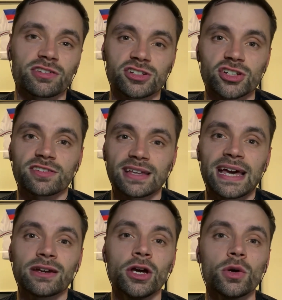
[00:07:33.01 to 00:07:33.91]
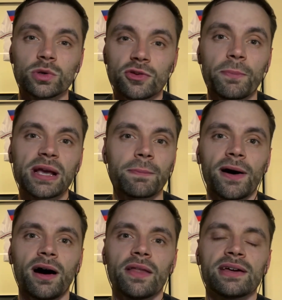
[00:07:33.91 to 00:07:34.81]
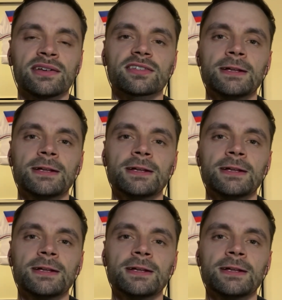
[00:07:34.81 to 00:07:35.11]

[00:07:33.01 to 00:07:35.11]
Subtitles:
as I just said, was a big part of this.